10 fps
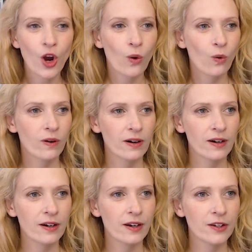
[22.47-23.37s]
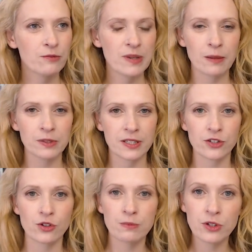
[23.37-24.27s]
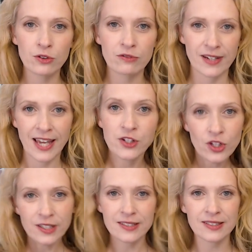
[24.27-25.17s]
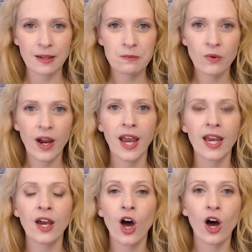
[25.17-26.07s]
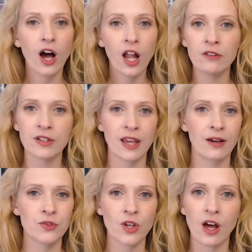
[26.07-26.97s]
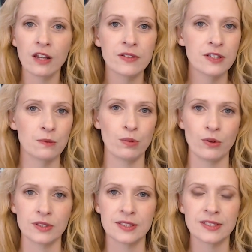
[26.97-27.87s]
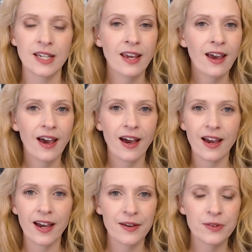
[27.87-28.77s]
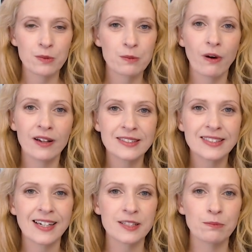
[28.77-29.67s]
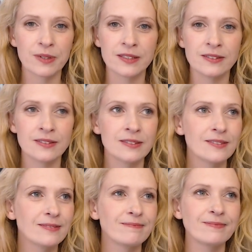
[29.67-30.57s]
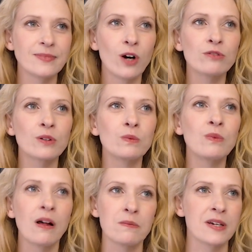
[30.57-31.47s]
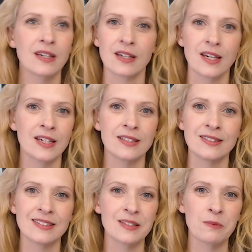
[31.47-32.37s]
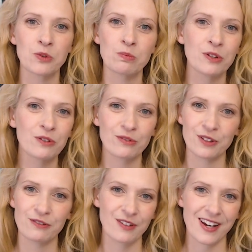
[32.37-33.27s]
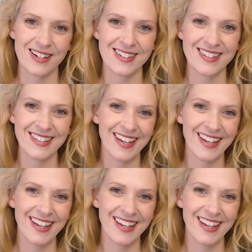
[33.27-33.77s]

or you've been able to contribute financially in some way. All of it counts. All of it is important. The response has been overwhelming in the most beautiful of ways.